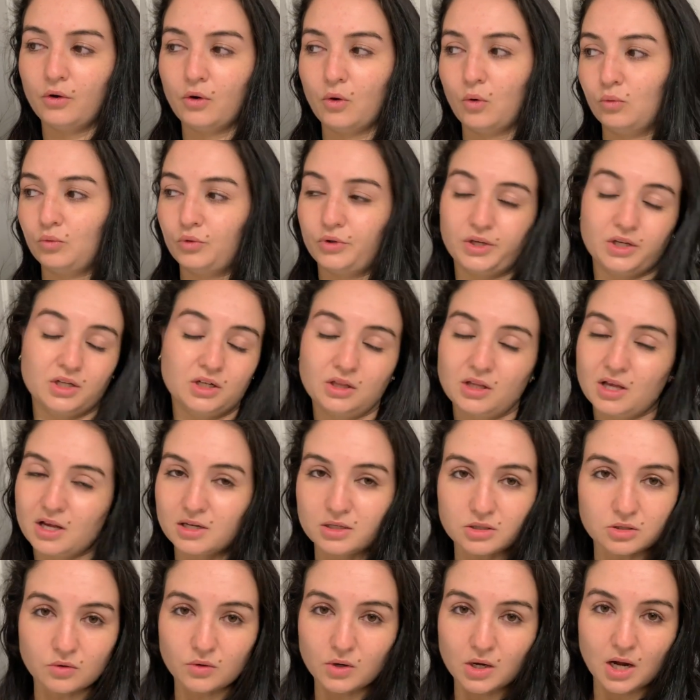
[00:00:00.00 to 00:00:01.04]
only gonna
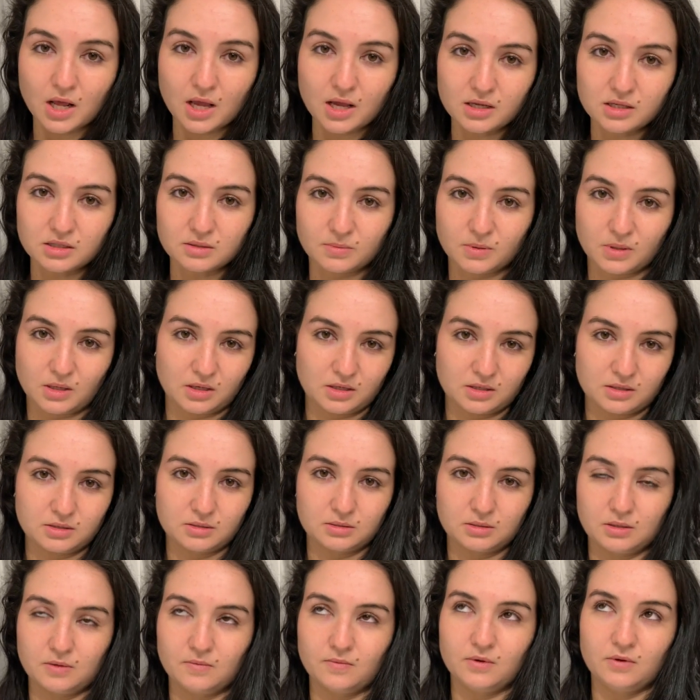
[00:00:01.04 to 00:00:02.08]
last 3 days,
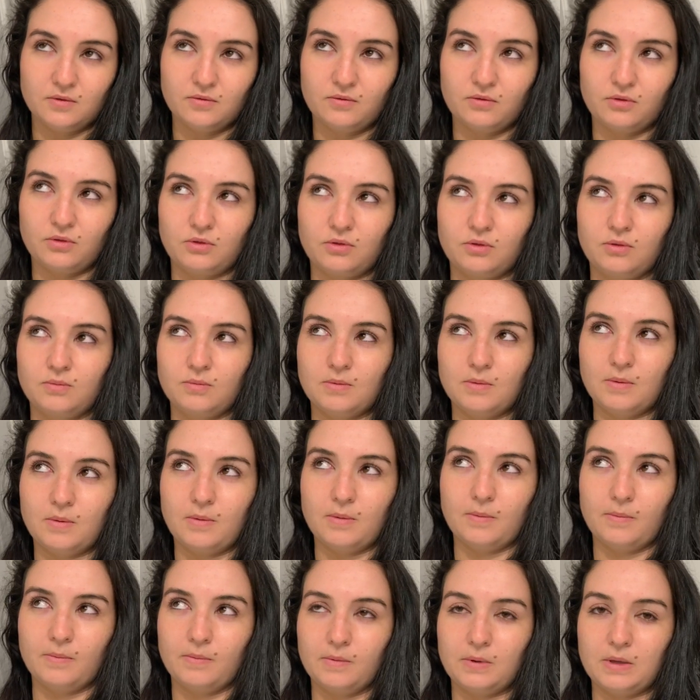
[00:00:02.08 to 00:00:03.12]
because
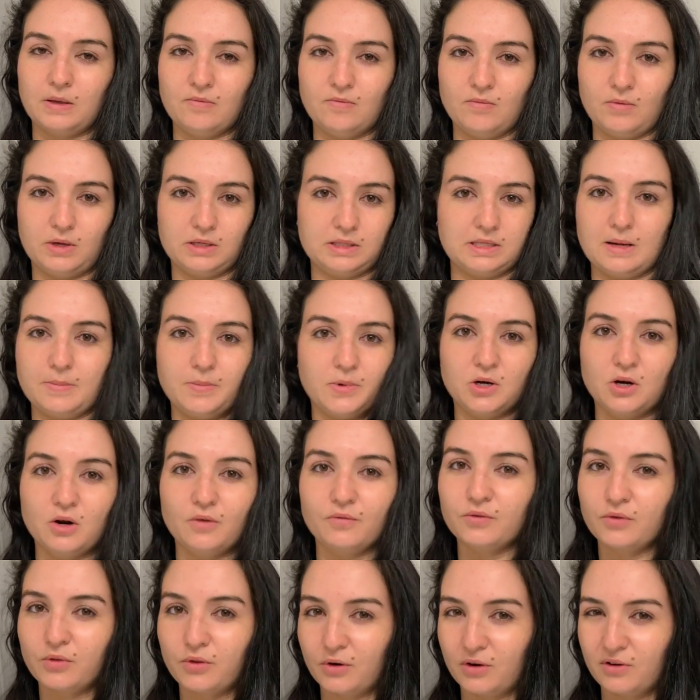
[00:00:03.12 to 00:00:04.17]
because I put it
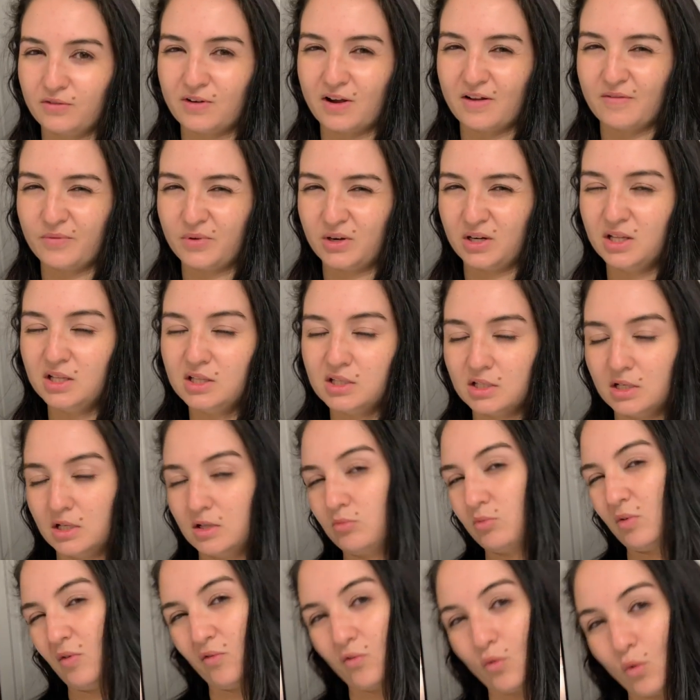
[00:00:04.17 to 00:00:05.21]
on for 35 minutes and
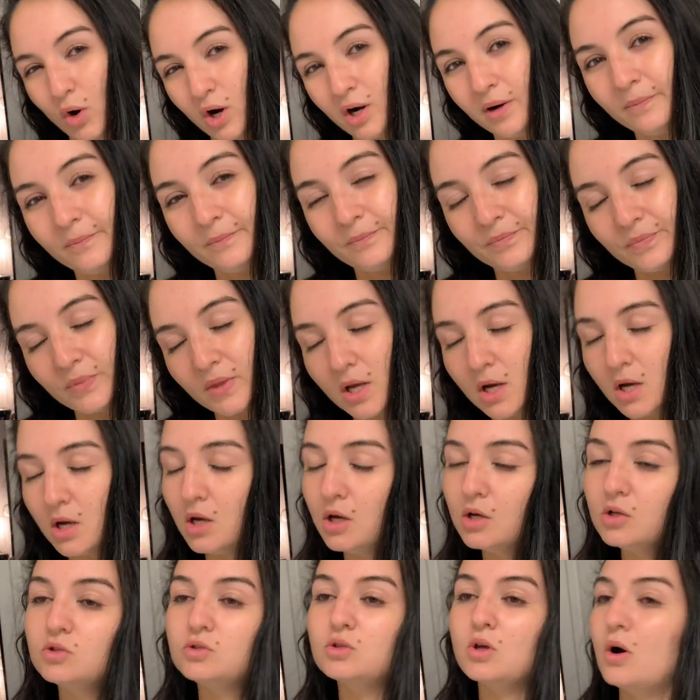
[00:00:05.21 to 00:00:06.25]
it's been 4.
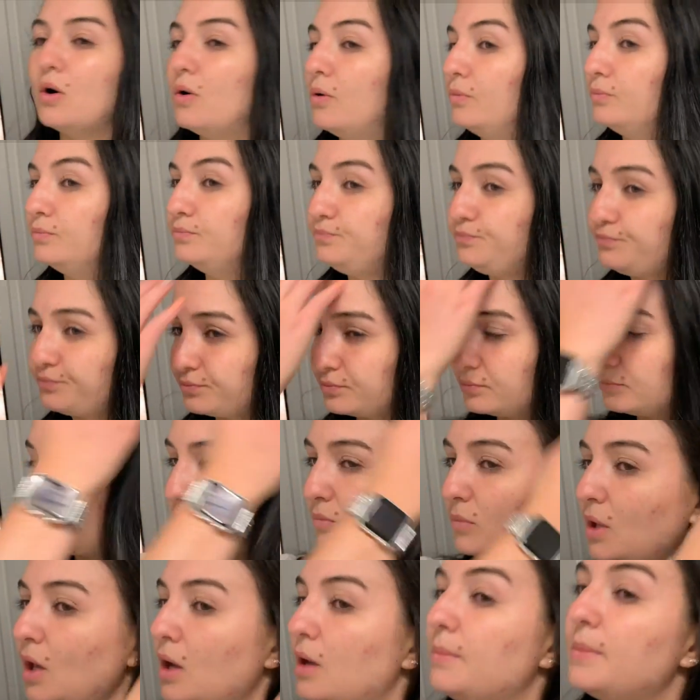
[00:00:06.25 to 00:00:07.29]
So,
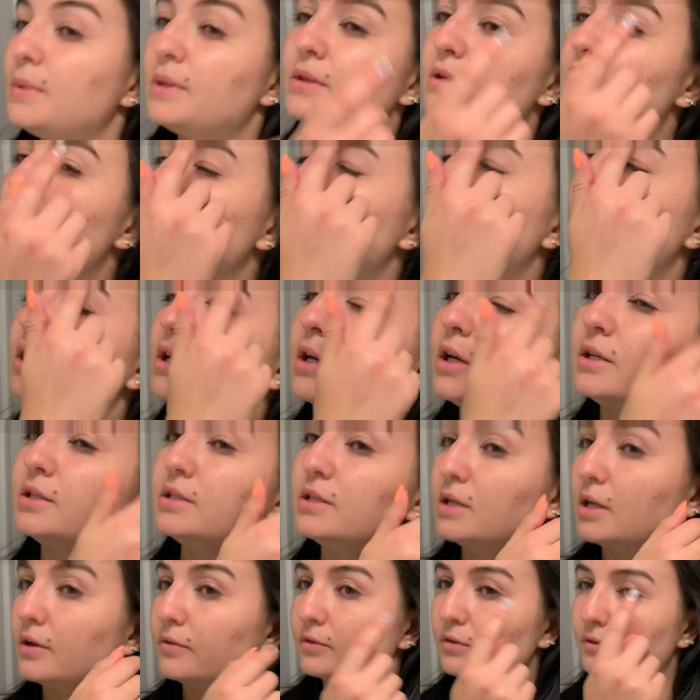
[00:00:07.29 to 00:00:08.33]
I mean, this morning I
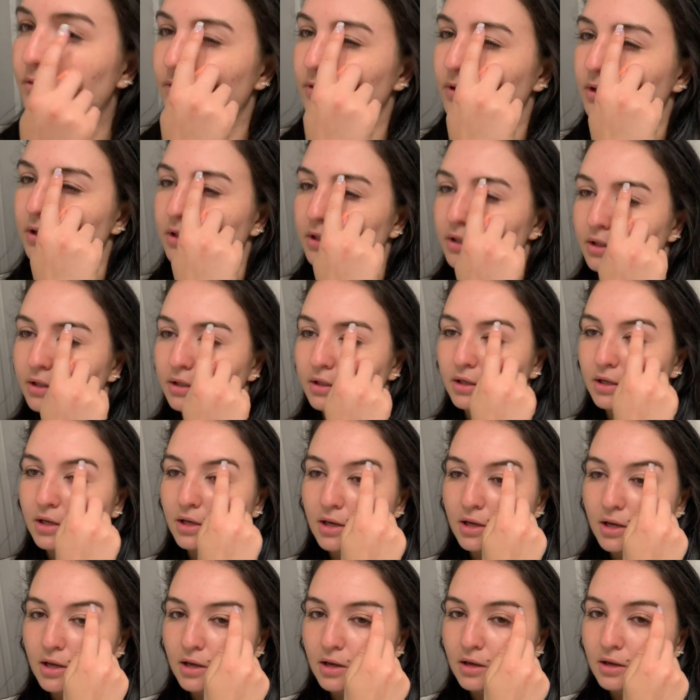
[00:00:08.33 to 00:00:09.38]
did have to fill in
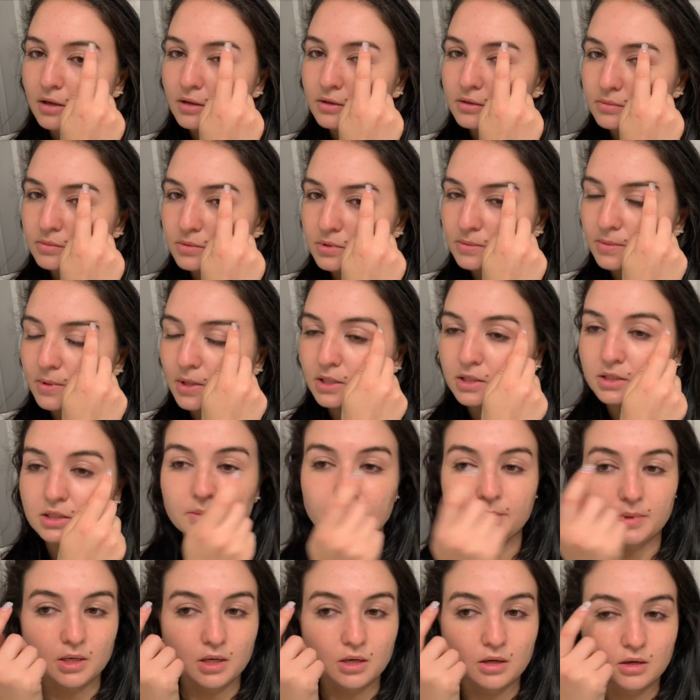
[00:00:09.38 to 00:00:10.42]
some spots
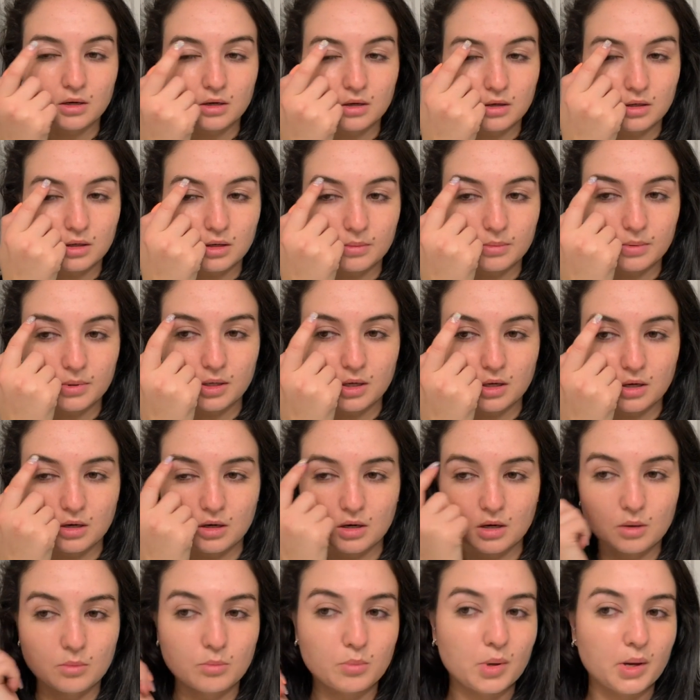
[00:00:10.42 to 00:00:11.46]
up here and up
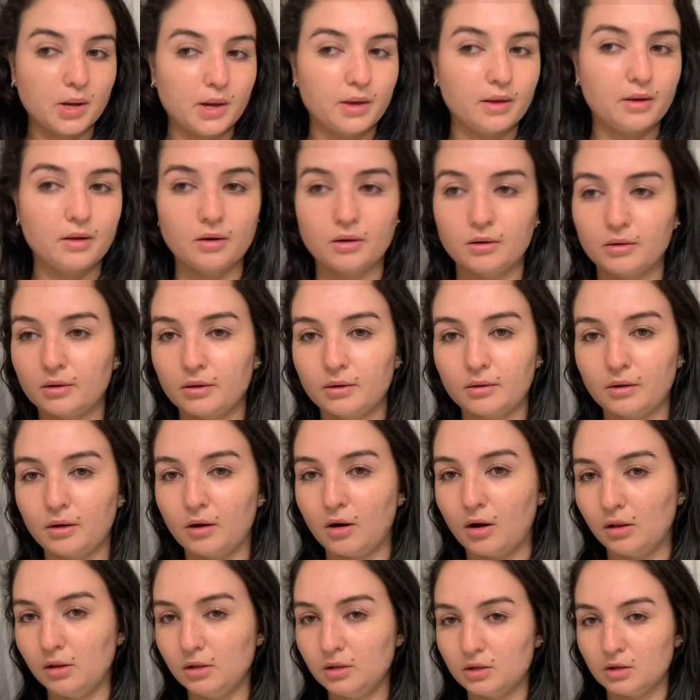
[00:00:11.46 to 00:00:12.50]
here, but
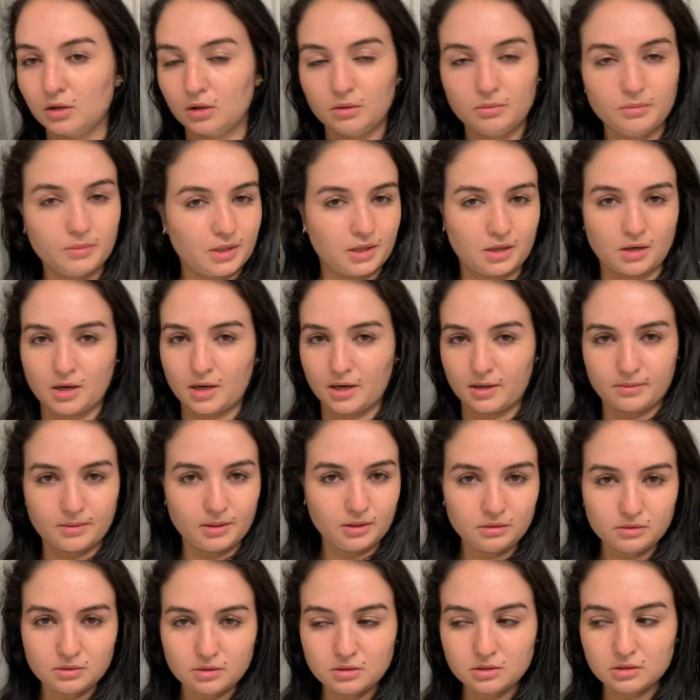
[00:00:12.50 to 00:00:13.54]
all in all, my
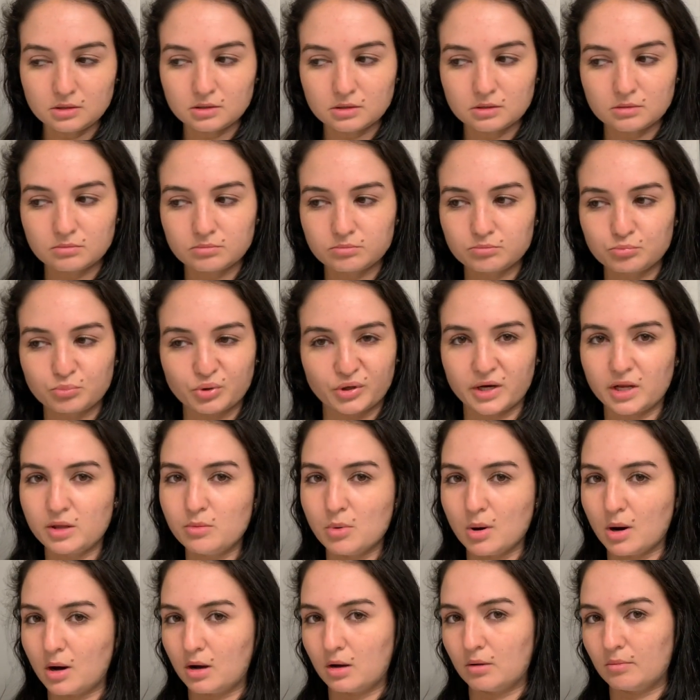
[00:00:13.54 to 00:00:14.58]
eyebrows look pretty
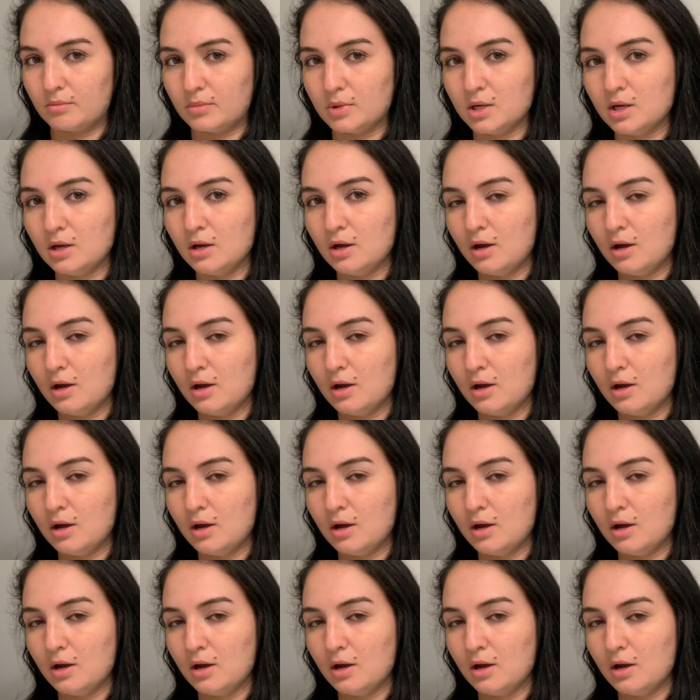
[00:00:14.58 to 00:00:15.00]
bomb.